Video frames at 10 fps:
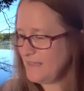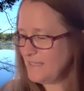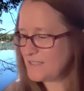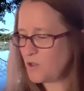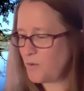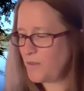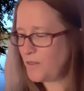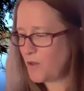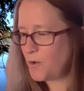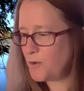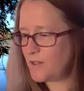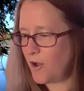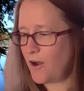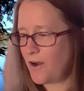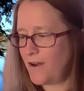So those
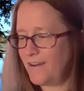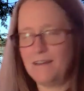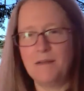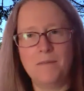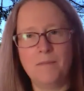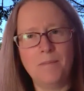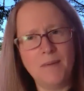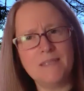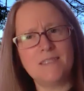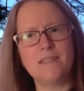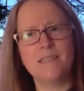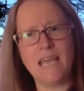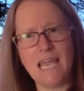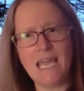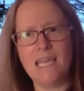are basically the
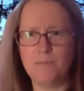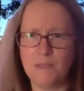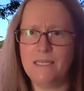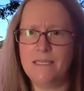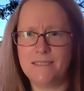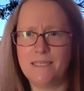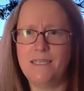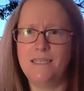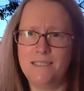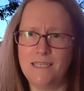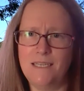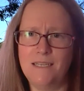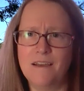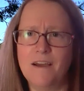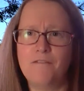A, B, C,
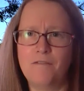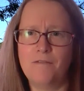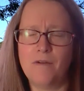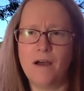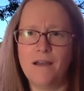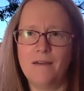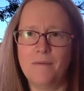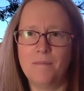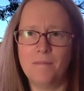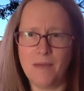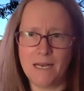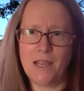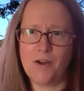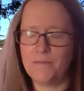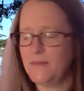D of Medicare.